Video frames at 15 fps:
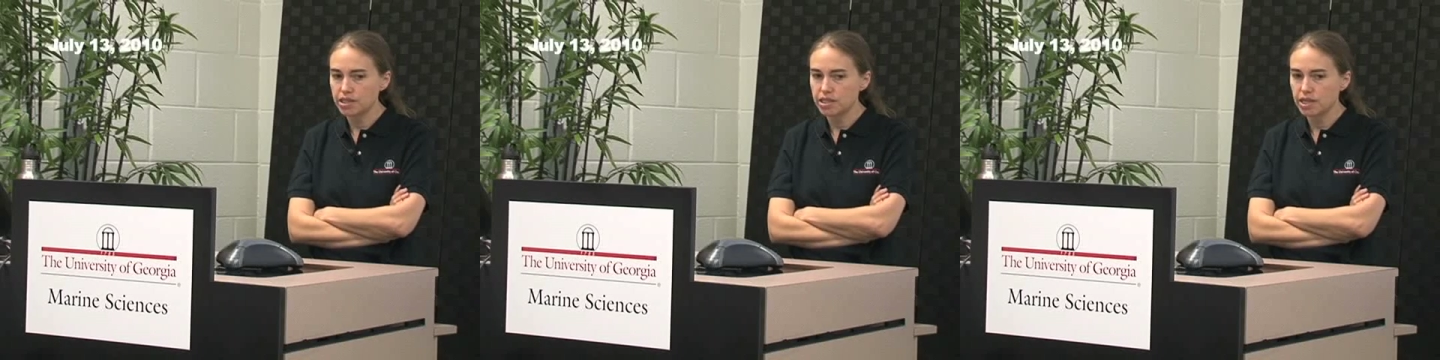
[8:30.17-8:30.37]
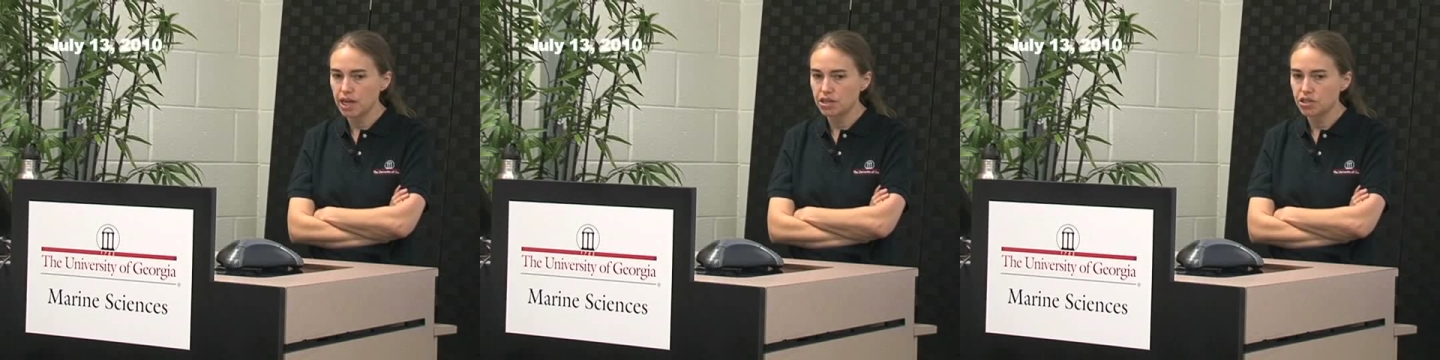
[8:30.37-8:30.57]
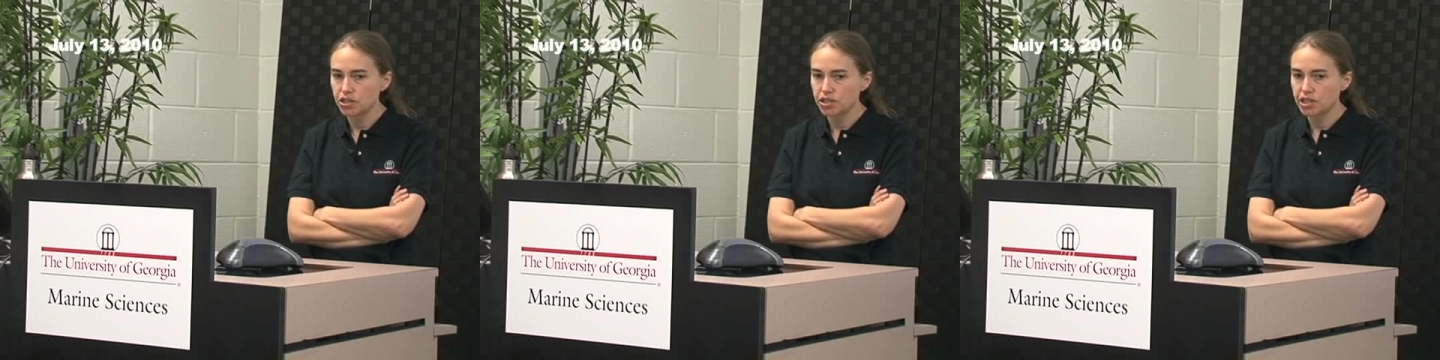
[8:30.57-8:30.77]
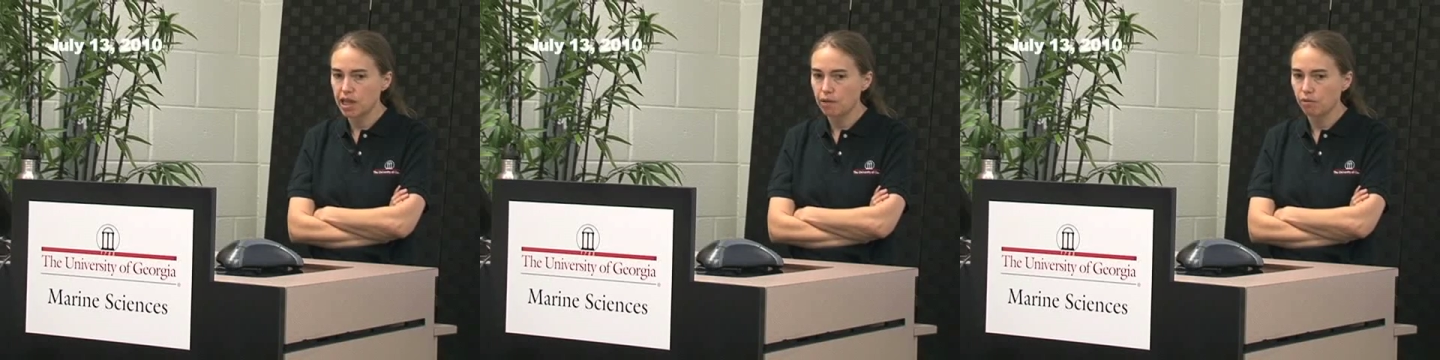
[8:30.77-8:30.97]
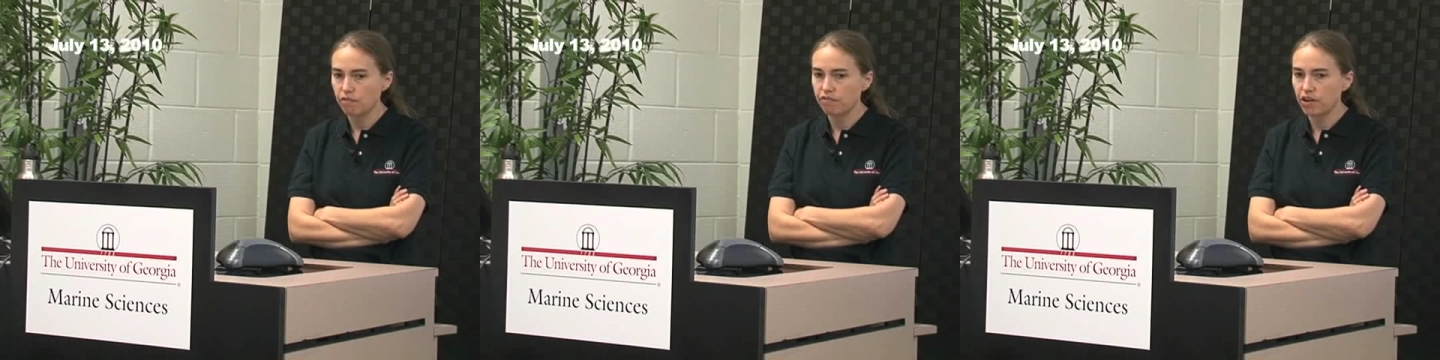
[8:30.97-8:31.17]
stations
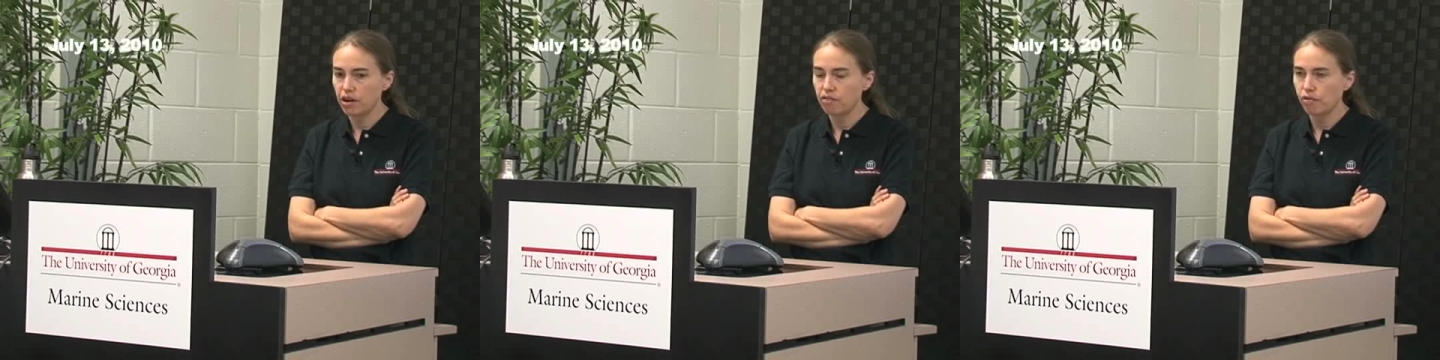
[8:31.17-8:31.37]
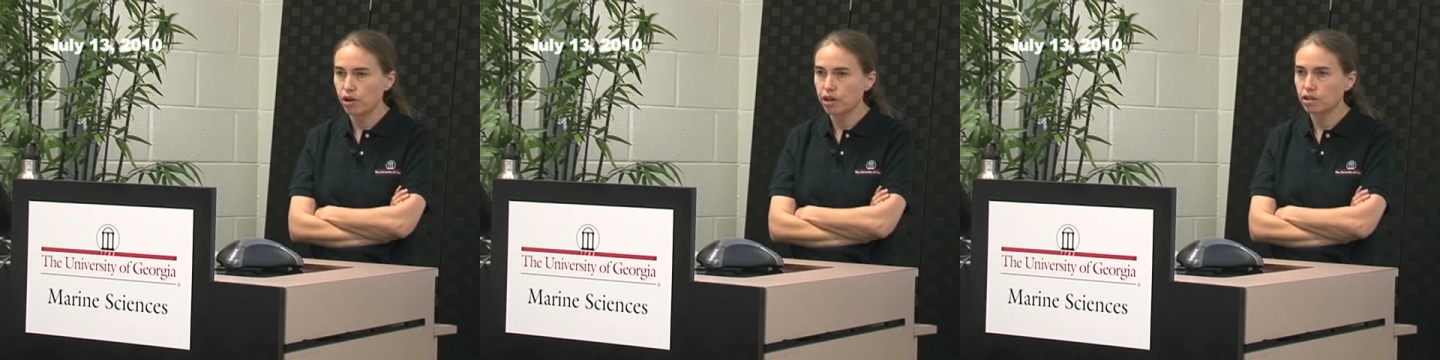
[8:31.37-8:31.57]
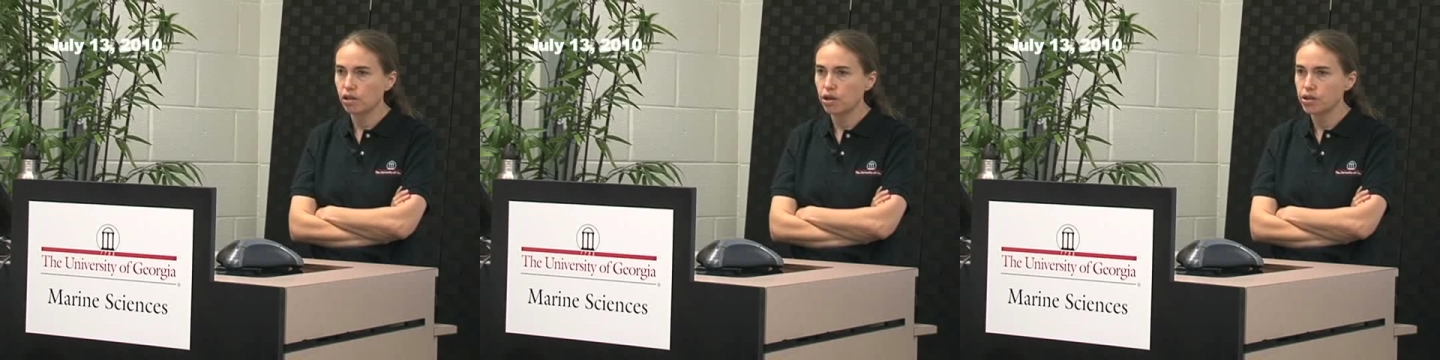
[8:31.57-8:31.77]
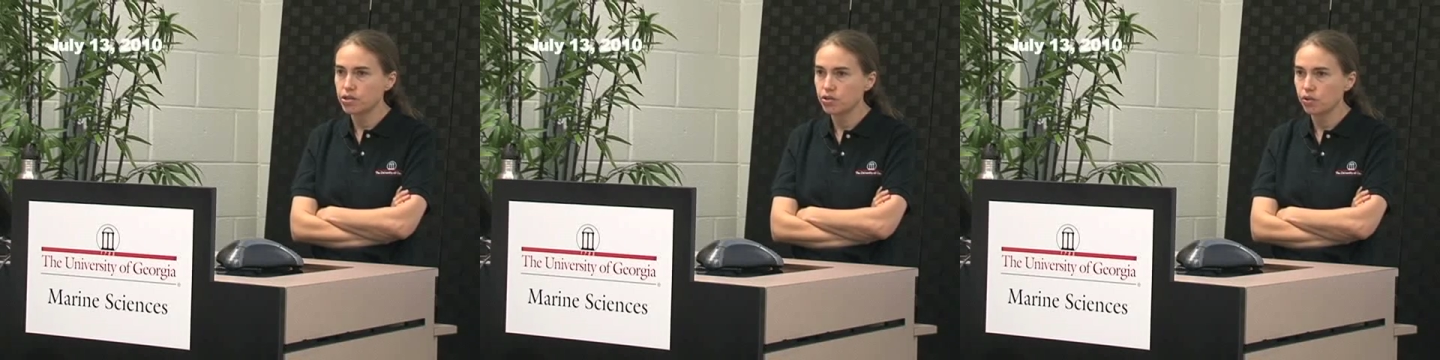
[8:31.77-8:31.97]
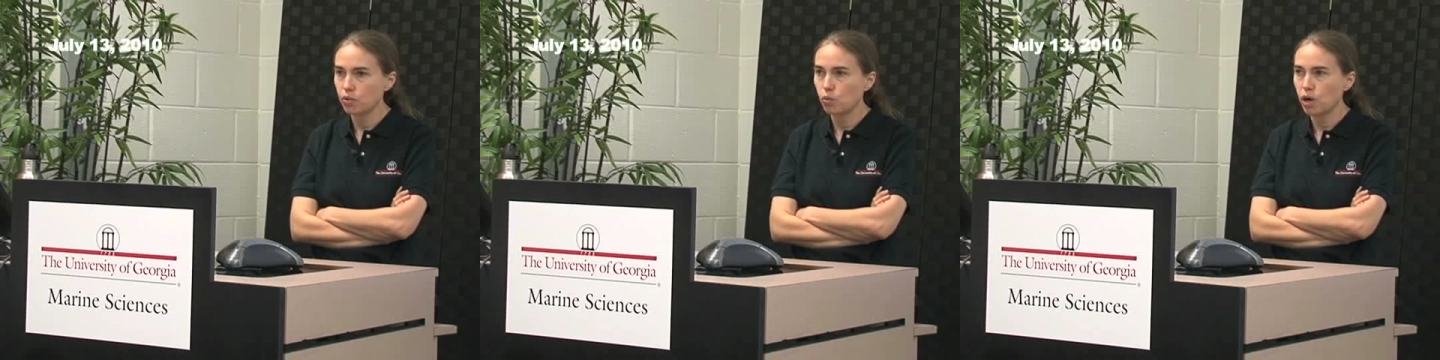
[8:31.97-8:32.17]
that were very, very
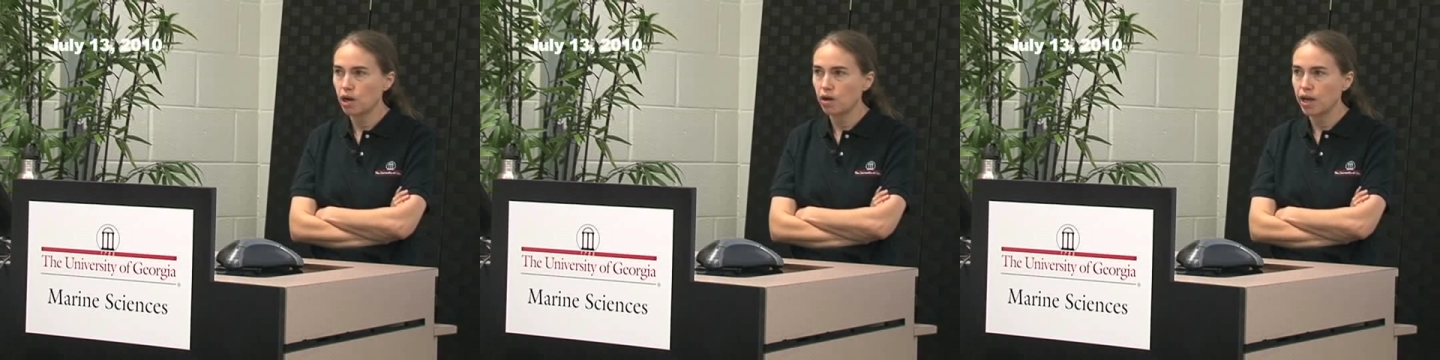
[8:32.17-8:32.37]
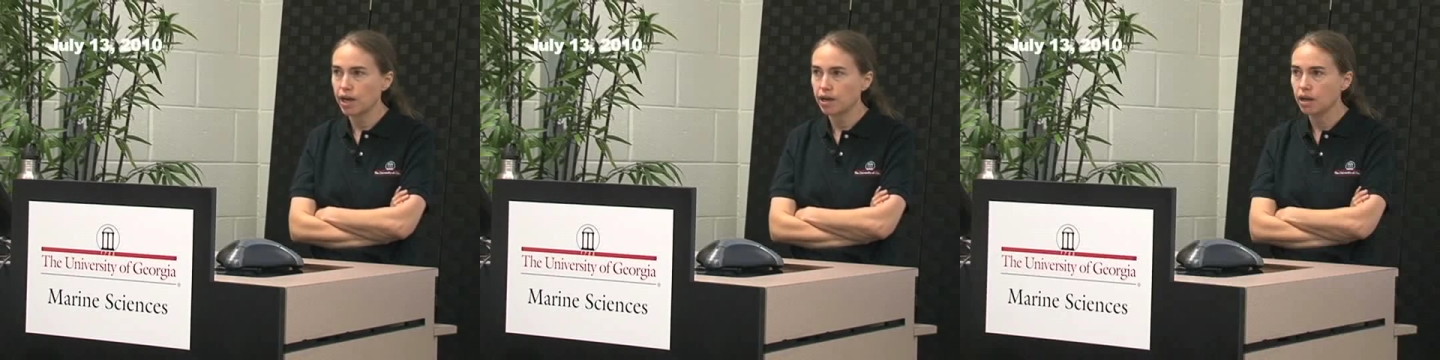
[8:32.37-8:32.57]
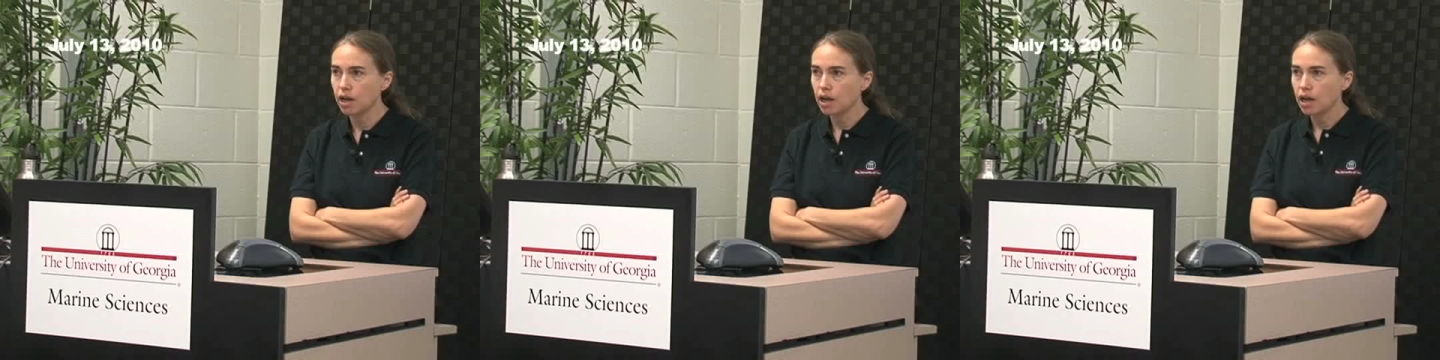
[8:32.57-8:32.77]
close to the wellhead.